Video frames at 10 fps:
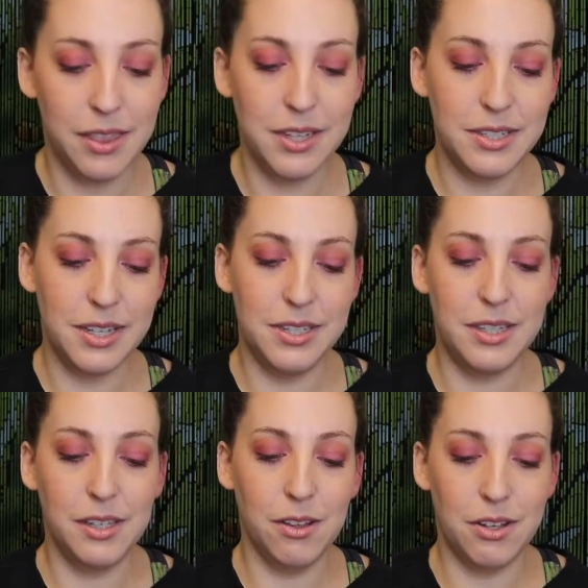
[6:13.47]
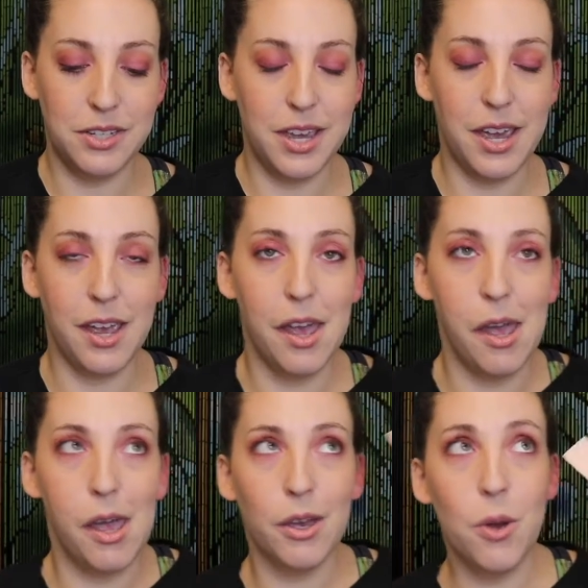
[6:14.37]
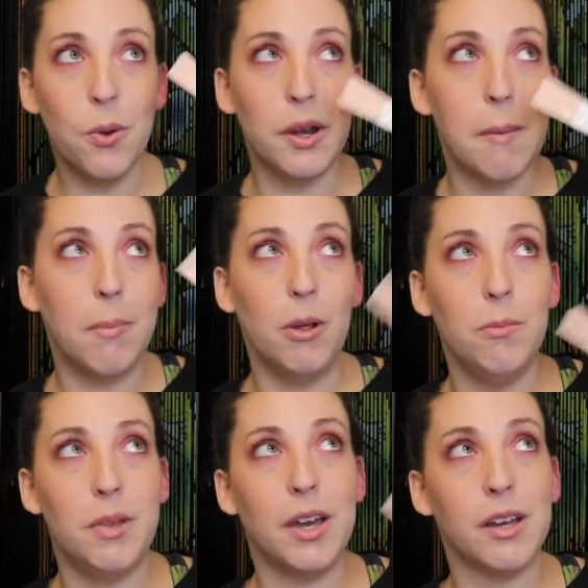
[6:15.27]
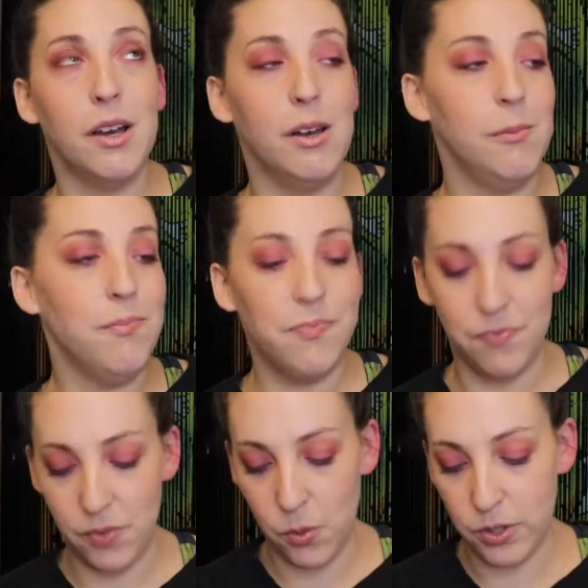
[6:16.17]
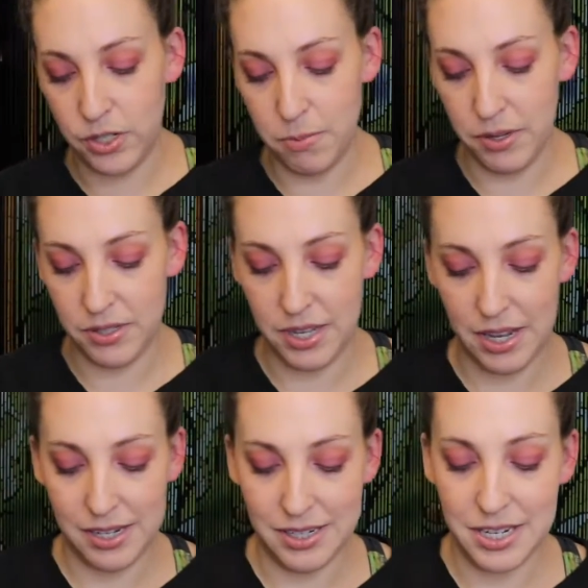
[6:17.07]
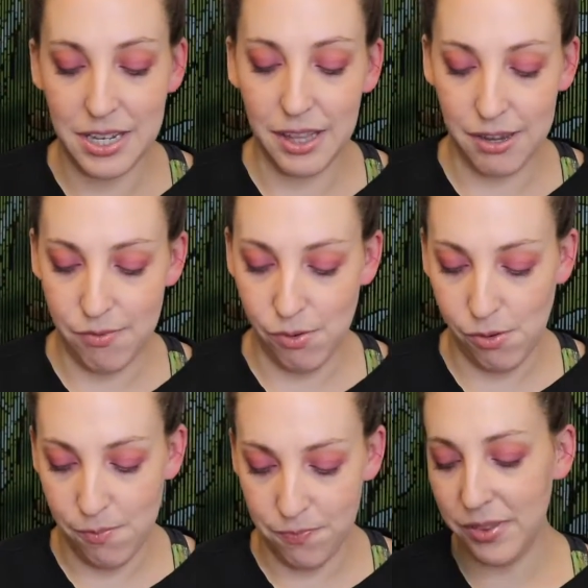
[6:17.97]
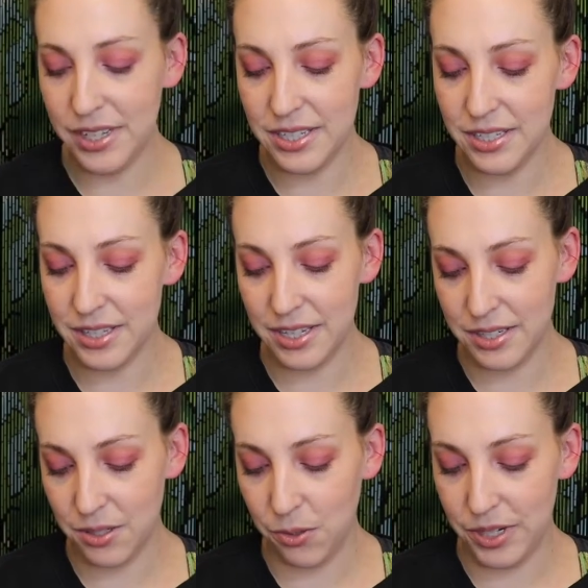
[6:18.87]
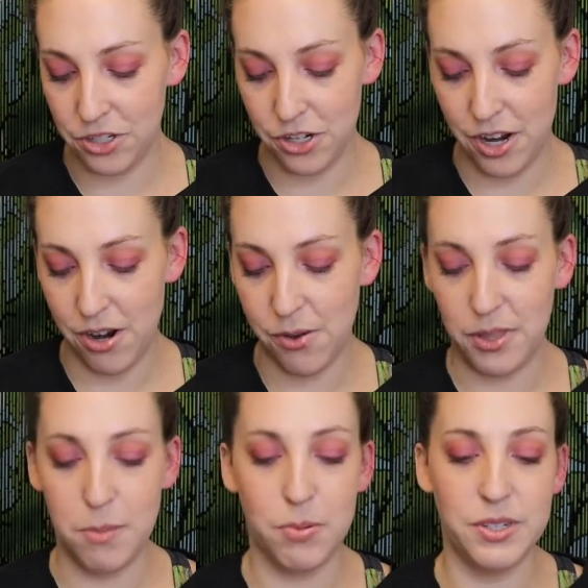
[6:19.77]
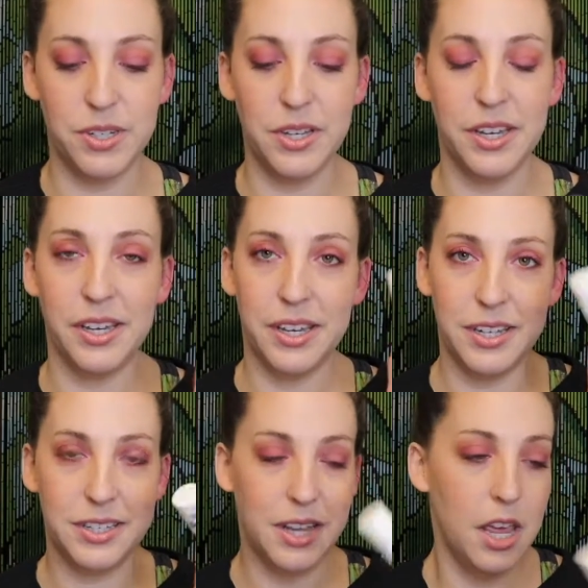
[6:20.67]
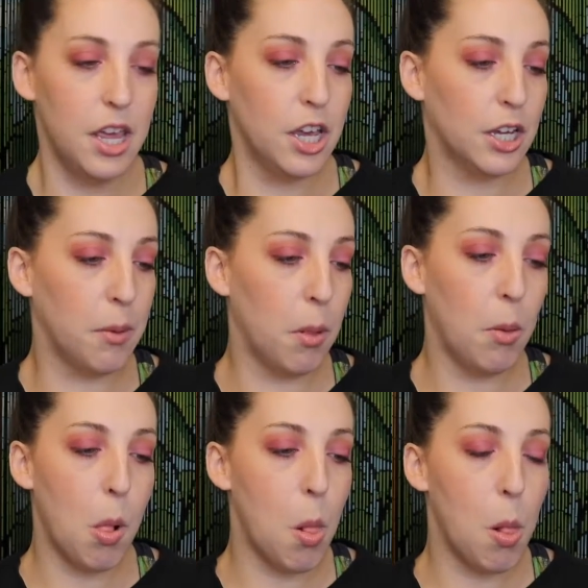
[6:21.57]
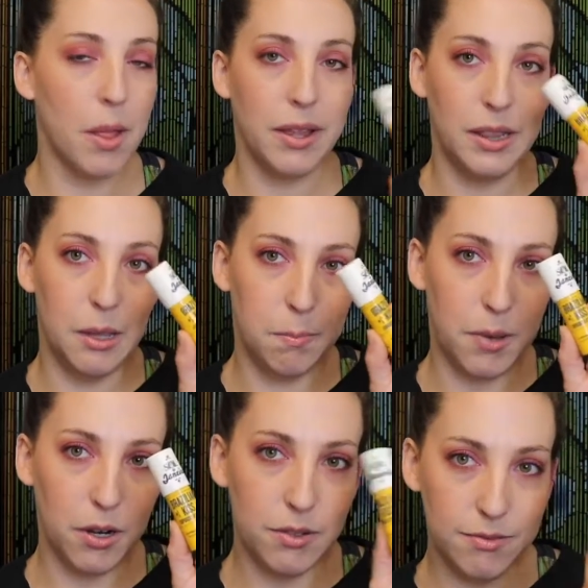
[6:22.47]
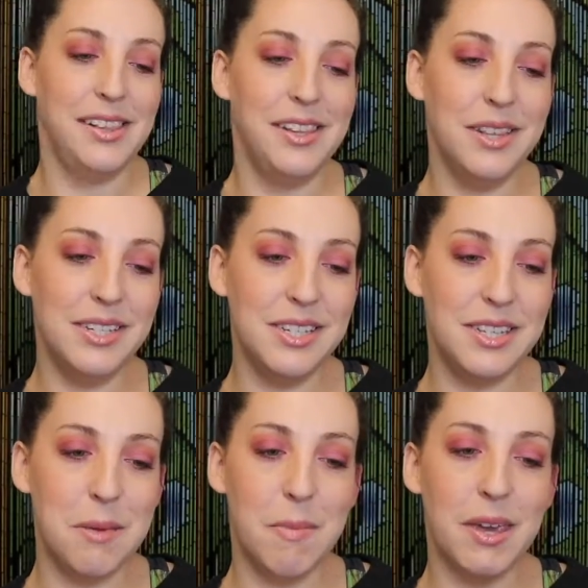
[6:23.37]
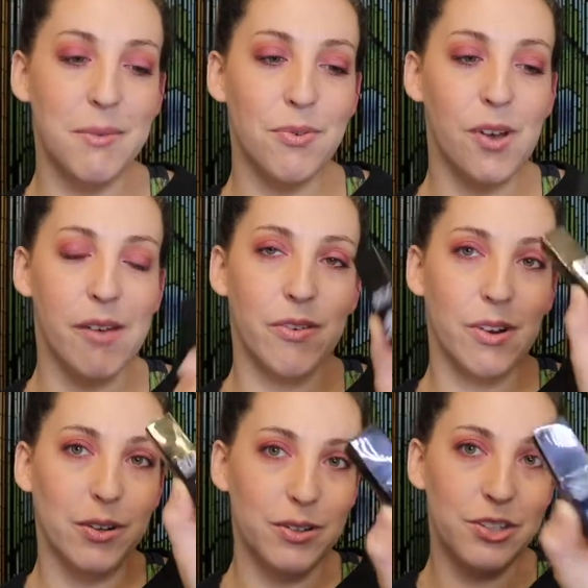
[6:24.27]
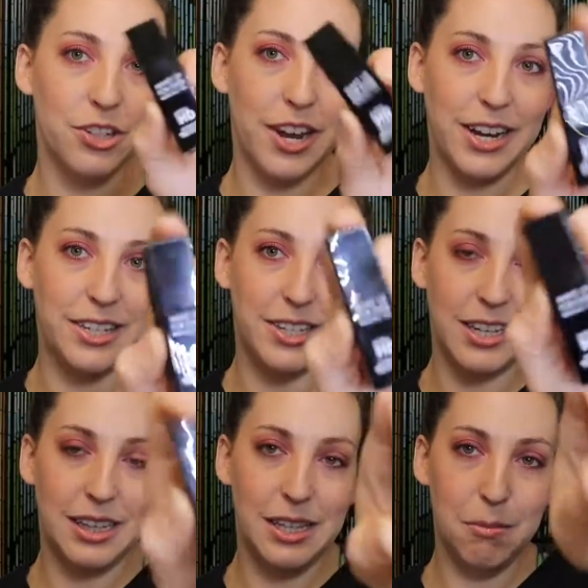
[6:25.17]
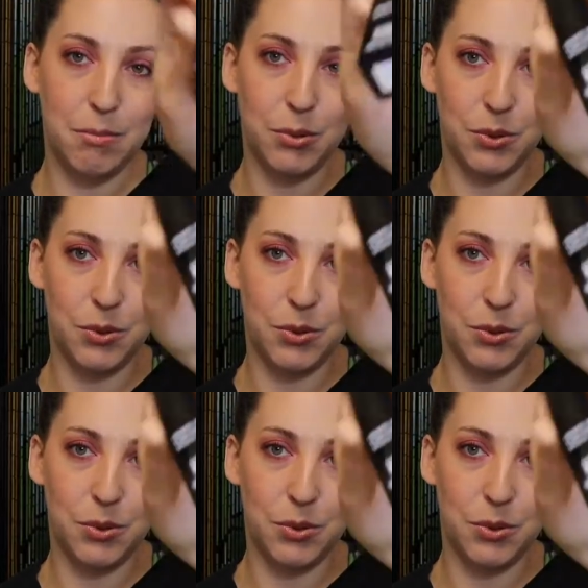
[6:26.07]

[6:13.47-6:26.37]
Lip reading: This is the Glossier CoconutBalm.com, which smells delightful. This is the Sol de Janeiro, the Brazilian Kiss lip butter. Then this is the Makeup Forever Ultra HD Lip